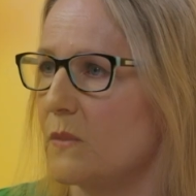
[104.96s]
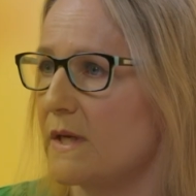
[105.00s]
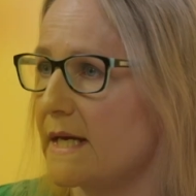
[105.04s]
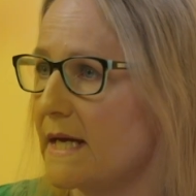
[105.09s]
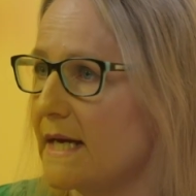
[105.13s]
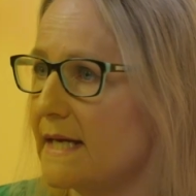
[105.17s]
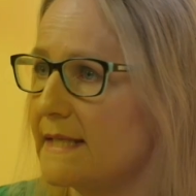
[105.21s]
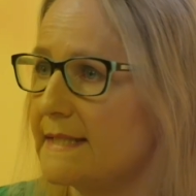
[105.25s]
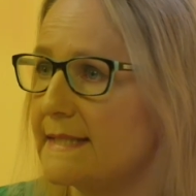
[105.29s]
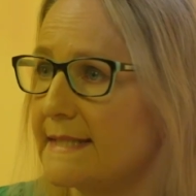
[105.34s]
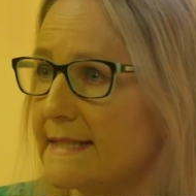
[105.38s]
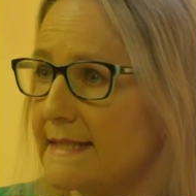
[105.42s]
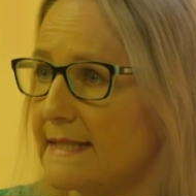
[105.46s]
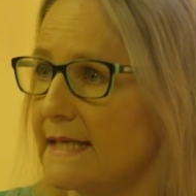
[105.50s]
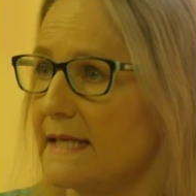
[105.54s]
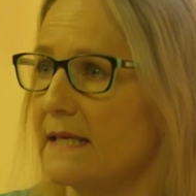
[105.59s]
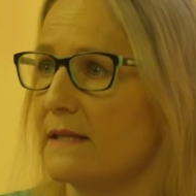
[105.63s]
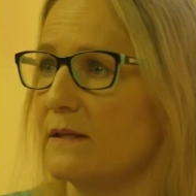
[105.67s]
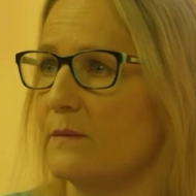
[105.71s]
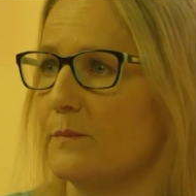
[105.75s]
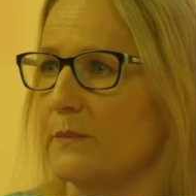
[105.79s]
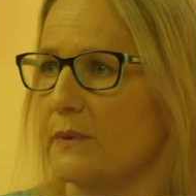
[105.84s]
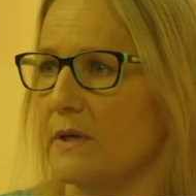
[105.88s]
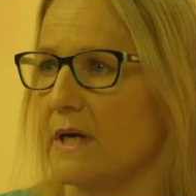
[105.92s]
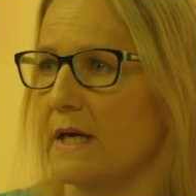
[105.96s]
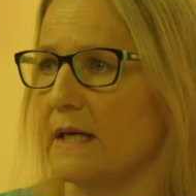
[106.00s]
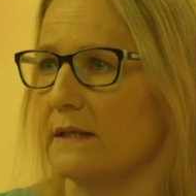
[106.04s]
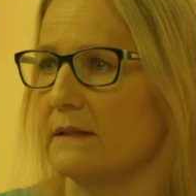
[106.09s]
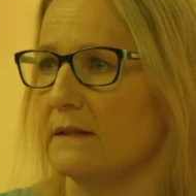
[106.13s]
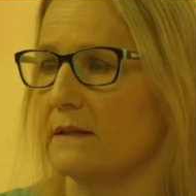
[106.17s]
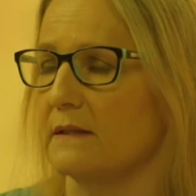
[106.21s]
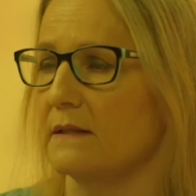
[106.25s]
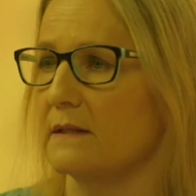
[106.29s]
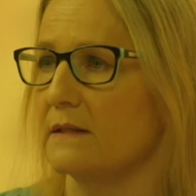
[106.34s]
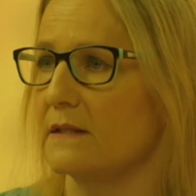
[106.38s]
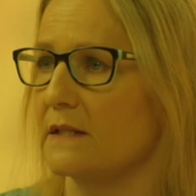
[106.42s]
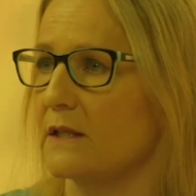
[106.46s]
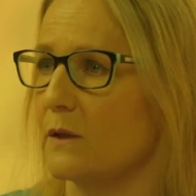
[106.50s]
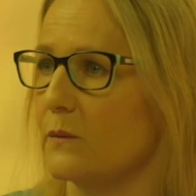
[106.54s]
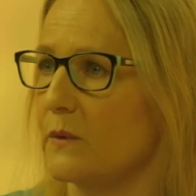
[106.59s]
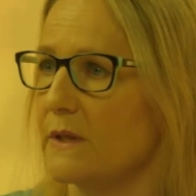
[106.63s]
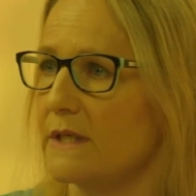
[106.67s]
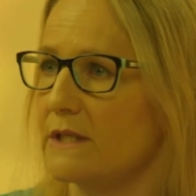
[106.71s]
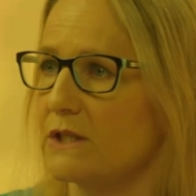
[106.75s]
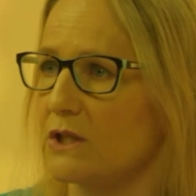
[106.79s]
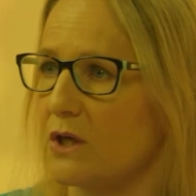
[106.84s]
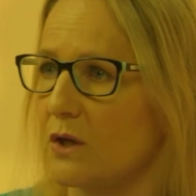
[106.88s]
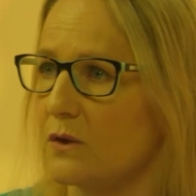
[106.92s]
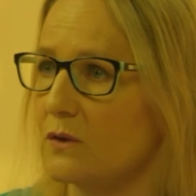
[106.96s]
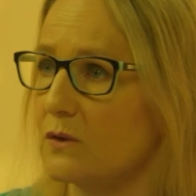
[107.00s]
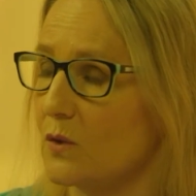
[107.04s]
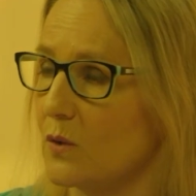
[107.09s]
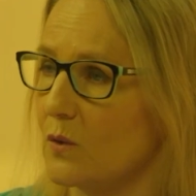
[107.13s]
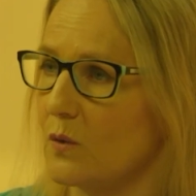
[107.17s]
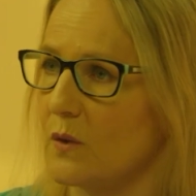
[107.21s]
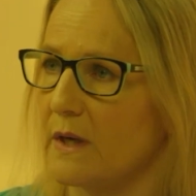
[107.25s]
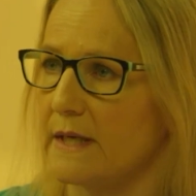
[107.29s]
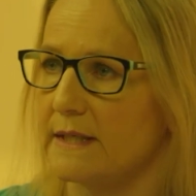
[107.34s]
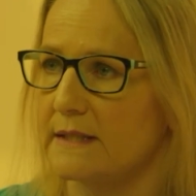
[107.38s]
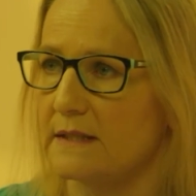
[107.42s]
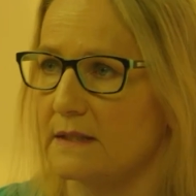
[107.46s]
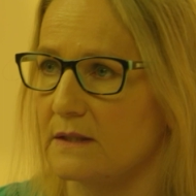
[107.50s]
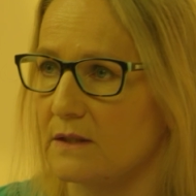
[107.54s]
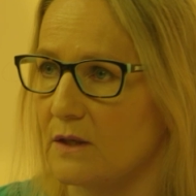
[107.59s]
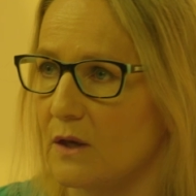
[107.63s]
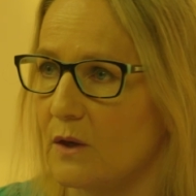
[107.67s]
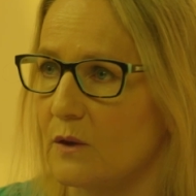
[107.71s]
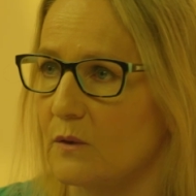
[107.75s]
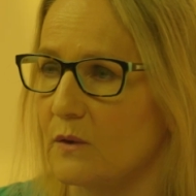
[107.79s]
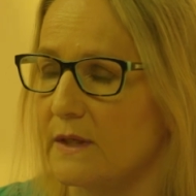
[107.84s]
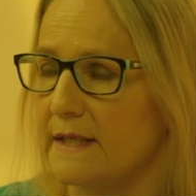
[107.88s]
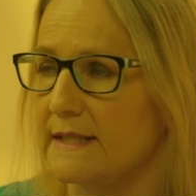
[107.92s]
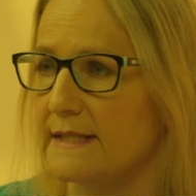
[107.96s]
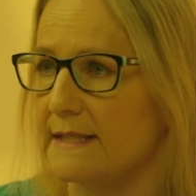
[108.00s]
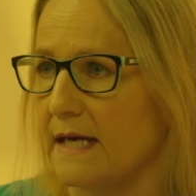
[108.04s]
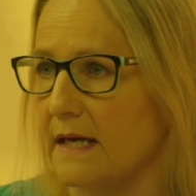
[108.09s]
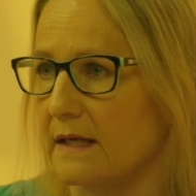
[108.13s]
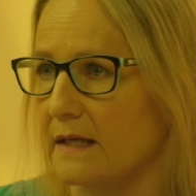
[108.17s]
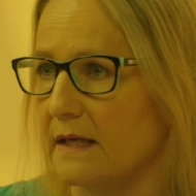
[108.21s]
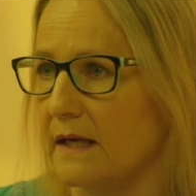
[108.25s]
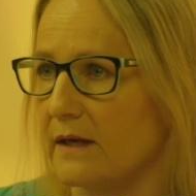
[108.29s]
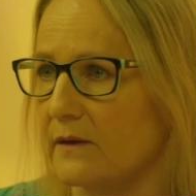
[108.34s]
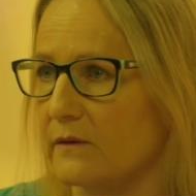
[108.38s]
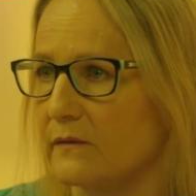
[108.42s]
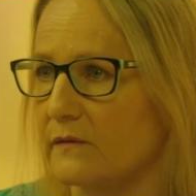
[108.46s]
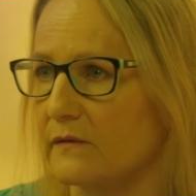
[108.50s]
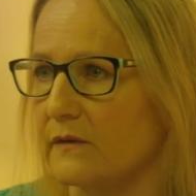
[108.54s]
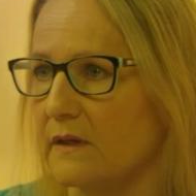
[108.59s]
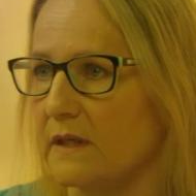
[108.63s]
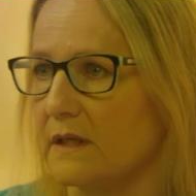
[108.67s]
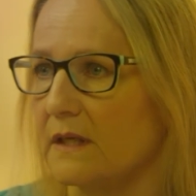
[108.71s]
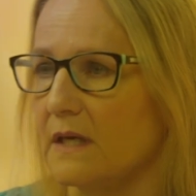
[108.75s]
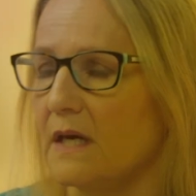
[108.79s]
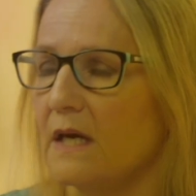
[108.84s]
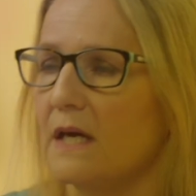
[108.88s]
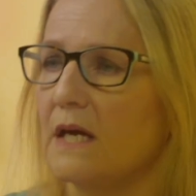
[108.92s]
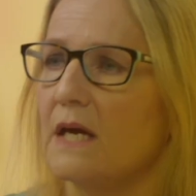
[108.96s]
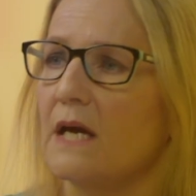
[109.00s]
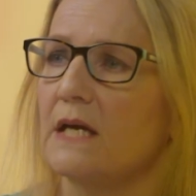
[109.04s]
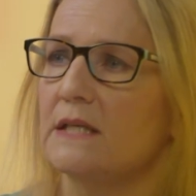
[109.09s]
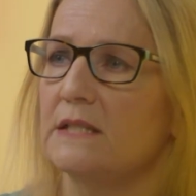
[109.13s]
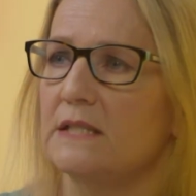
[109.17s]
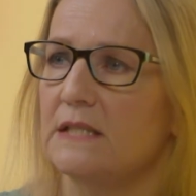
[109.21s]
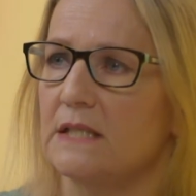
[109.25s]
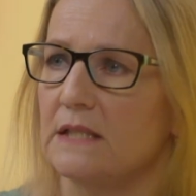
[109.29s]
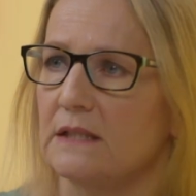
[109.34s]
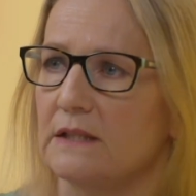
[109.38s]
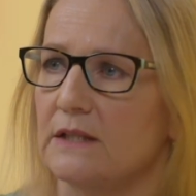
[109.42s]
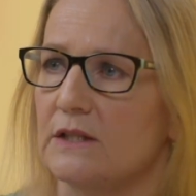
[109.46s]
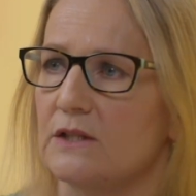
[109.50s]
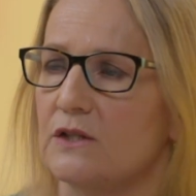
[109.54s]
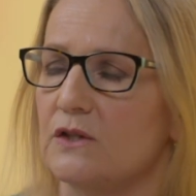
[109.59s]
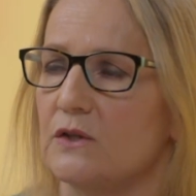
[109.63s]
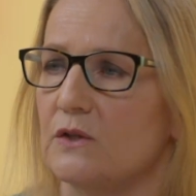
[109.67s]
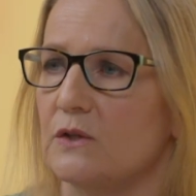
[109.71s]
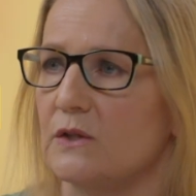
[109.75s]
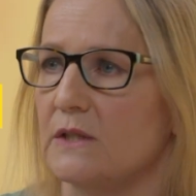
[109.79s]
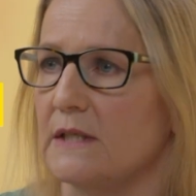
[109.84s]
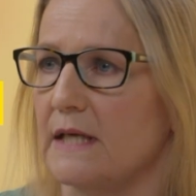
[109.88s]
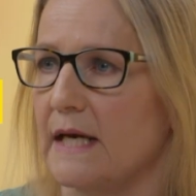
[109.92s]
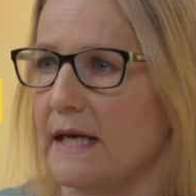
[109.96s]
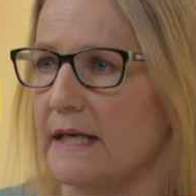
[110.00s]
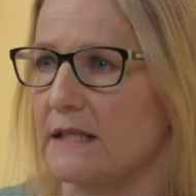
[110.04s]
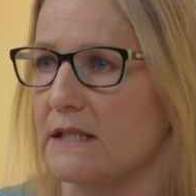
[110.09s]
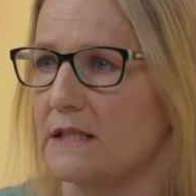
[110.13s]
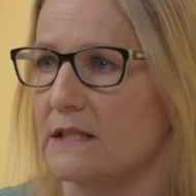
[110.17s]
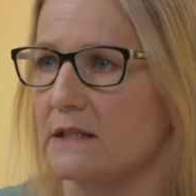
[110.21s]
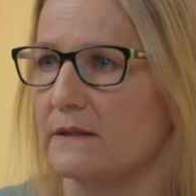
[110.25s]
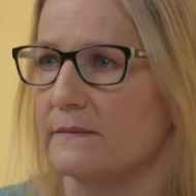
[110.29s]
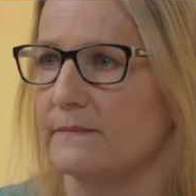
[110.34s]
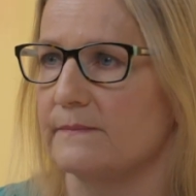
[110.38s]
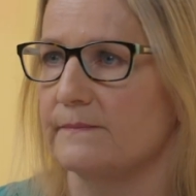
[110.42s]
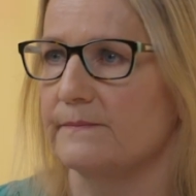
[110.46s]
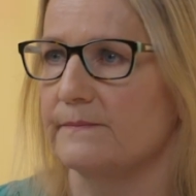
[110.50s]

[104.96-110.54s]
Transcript: We can't see the brain, so we don't always know it's unhealthy until it's too late.